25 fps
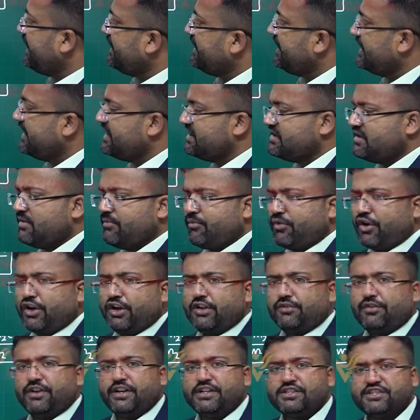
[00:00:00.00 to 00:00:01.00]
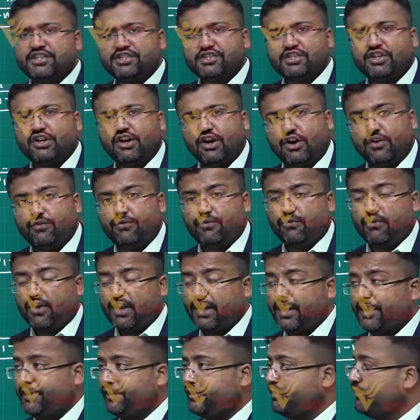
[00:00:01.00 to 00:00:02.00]
that is the point of intersection of 1
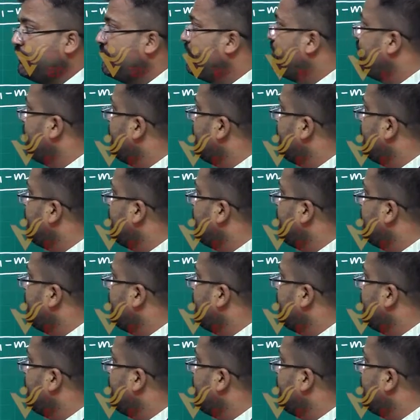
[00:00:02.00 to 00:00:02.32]
and 2.